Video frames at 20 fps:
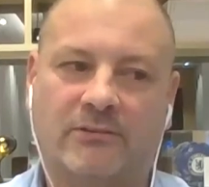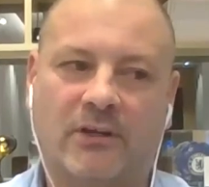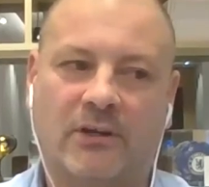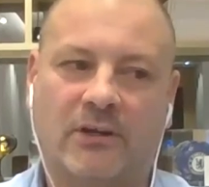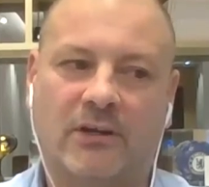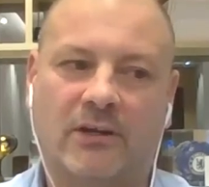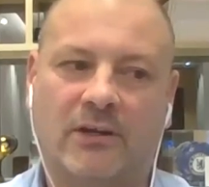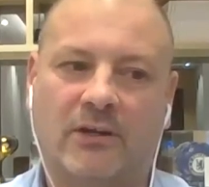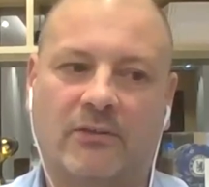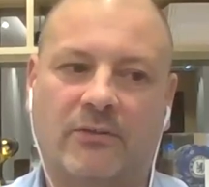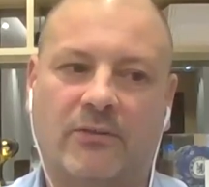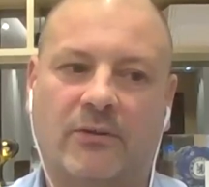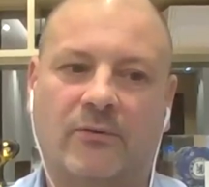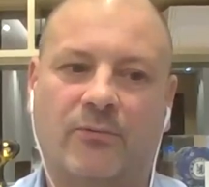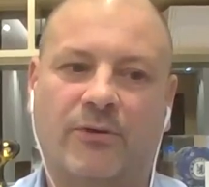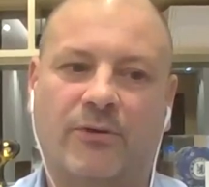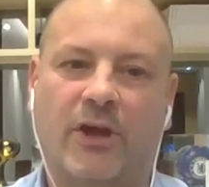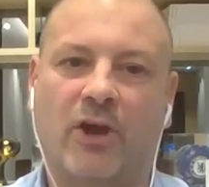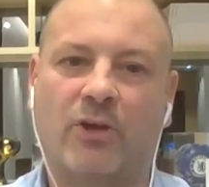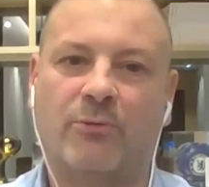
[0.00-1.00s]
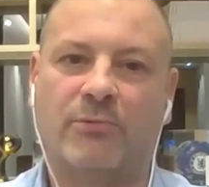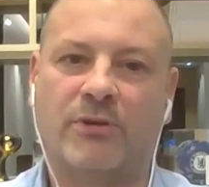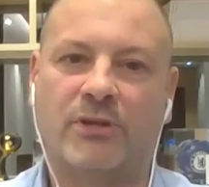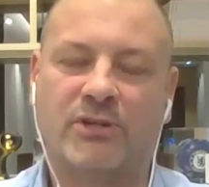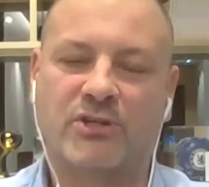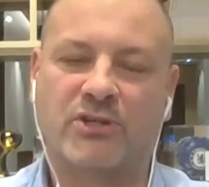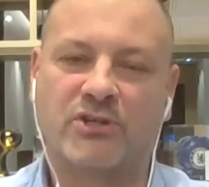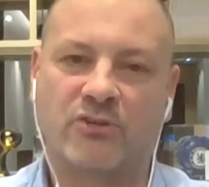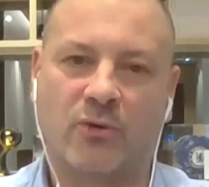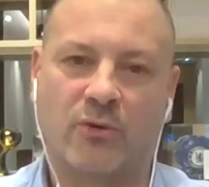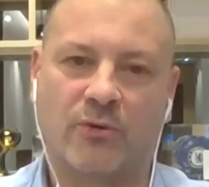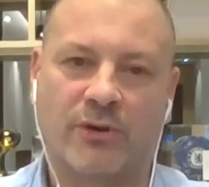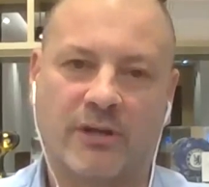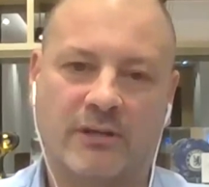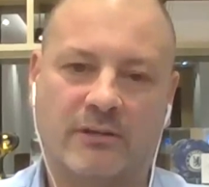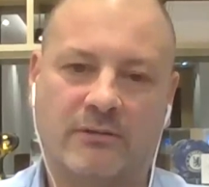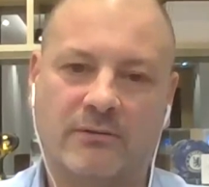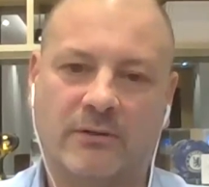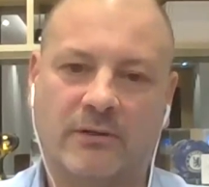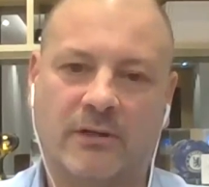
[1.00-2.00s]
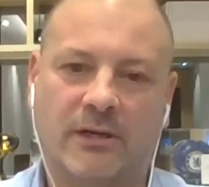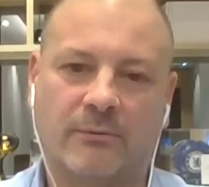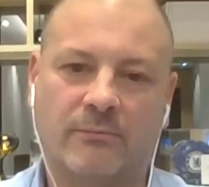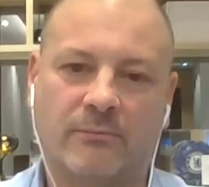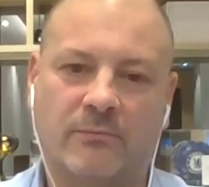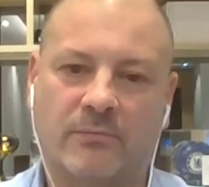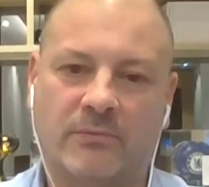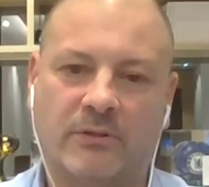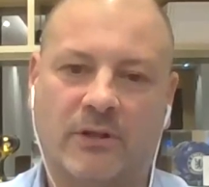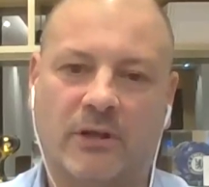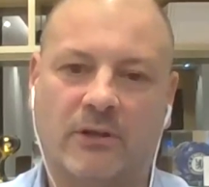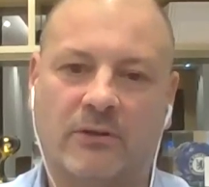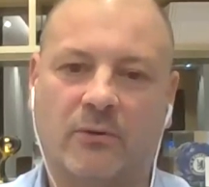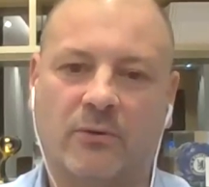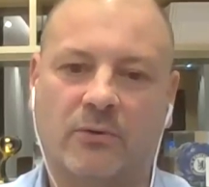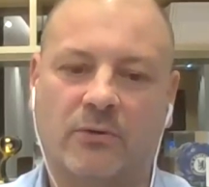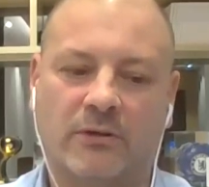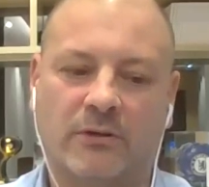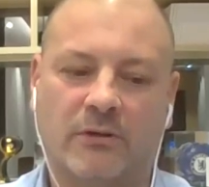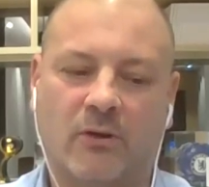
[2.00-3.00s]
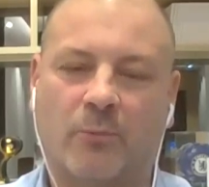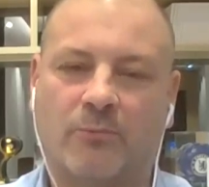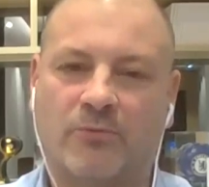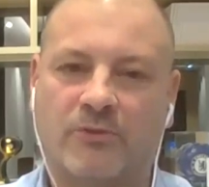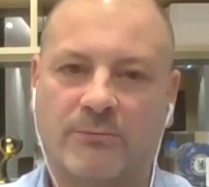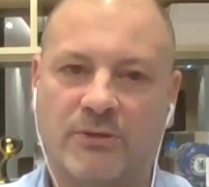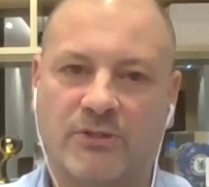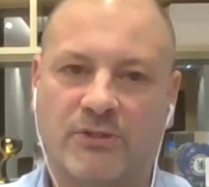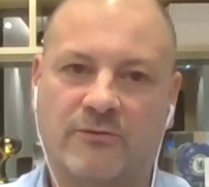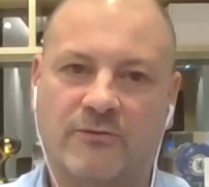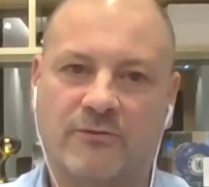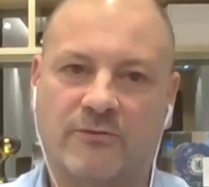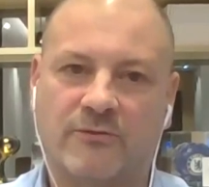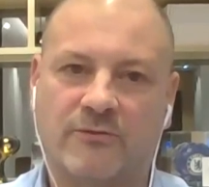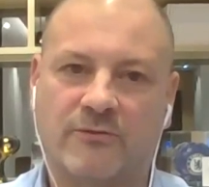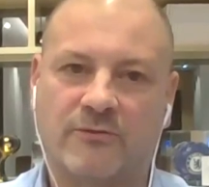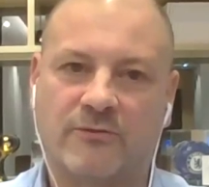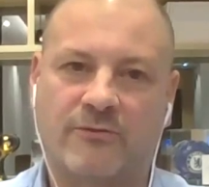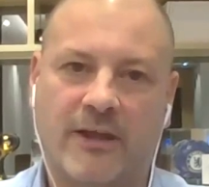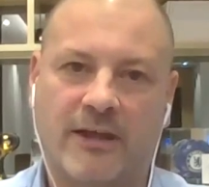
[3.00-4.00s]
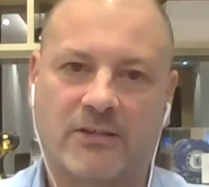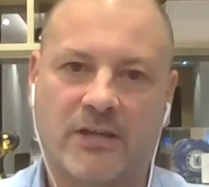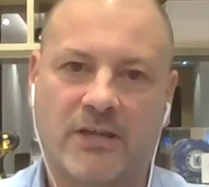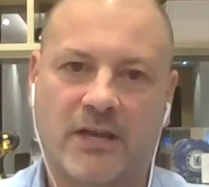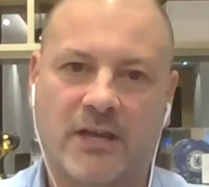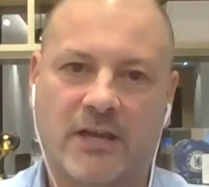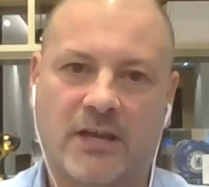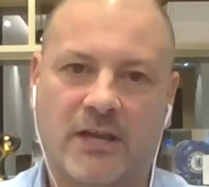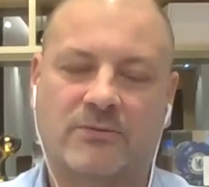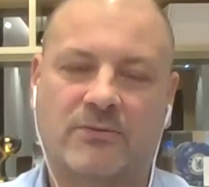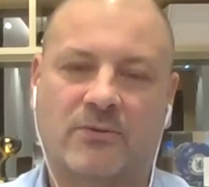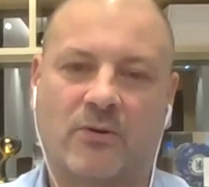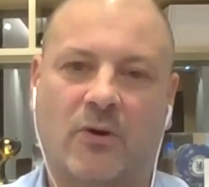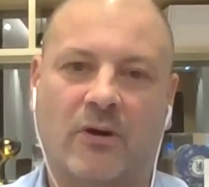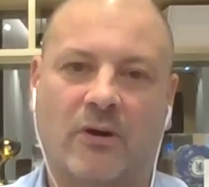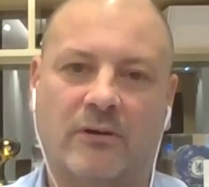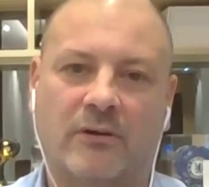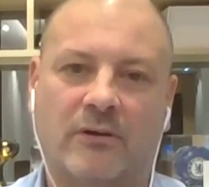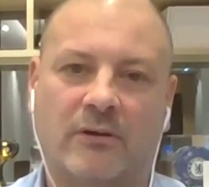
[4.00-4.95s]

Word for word: and the reopening story, um, you know, all the optimism from that has, has